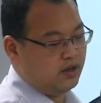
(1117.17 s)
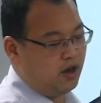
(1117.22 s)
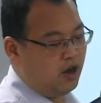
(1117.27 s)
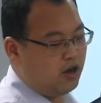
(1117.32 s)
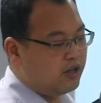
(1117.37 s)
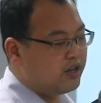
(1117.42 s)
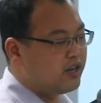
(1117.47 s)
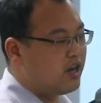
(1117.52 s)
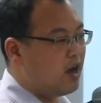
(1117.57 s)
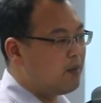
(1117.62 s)

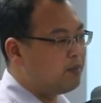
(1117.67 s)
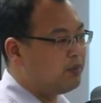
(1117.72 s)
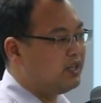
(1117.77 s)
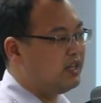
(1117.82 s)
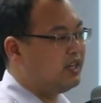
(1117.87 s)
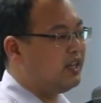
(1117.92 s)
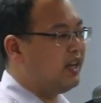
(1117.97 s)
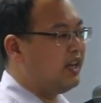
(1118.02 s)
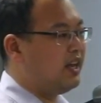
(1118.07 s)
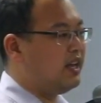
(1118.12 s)

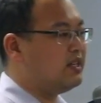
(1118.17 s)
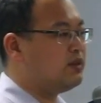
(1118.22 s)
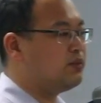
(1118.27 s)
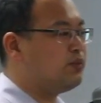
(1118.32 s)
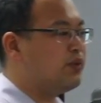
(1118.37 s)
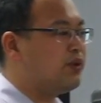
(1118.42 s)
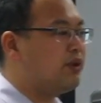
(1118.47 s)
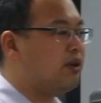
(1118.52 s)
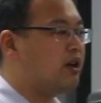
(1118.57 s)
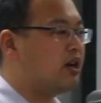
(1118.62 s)
oligopoly case,
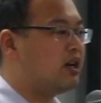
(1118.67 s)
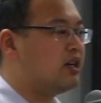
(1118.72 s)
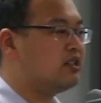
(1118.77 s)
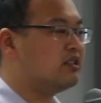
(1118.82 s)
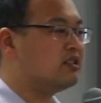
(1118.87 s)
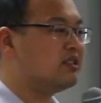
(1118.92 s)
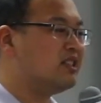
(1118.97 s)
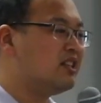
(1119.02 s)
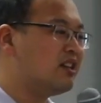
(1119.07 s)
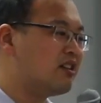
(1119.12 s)
we are
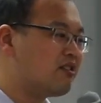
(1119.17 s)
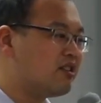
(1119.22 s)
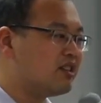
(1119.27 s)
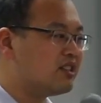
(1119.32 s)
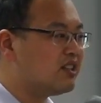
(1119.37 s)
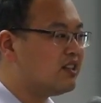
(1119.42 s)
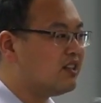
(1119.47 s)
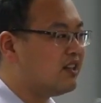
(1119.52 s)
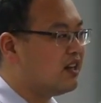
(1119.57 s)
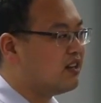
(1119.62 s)

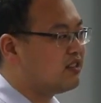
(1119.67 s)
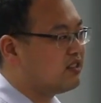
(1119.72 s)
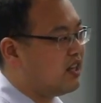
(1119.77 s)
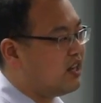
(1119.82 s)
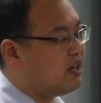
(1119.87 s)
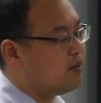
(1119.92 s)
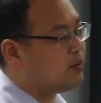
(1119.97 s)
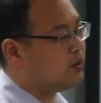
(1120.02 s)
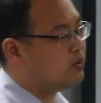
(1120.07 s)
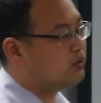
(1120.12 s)
currently
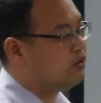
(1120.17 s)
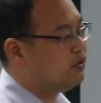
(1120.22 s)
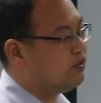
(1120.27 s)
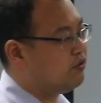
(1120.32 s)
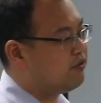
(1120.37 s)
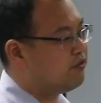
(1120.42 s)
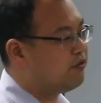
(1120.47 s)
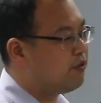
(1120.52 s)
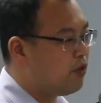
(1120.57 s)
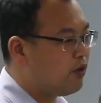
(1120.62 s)
unable
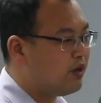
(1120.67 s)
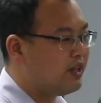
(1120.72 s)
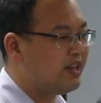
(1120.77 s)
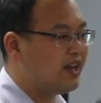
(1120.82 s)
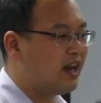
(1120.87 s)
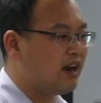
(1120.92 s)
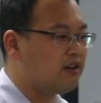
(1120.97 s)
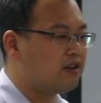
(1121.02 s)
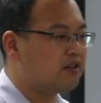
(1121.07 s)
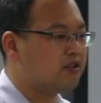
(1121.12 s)
to fully
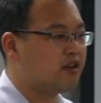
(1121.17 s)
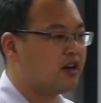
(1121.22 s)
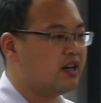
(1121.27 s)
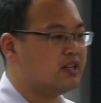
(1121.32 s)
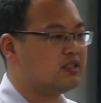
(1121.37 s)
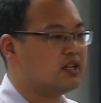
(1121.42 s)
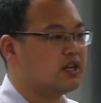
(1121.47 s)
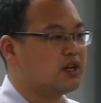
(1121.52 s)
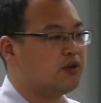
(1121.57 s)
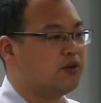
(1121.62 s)

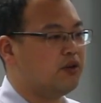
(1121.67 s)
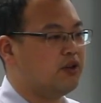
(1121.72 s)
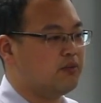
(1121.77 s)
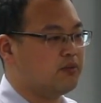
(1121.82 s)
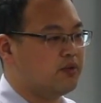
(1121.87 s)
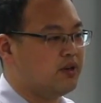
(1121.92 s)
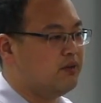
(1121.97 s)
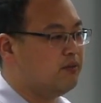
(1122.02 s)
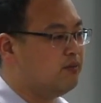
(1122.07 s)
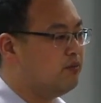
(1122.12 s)
characterize the
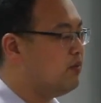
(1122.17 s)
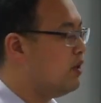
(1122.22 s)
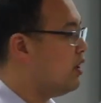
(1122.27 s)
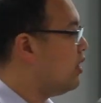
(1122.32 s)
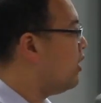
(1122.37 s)
equilibrium.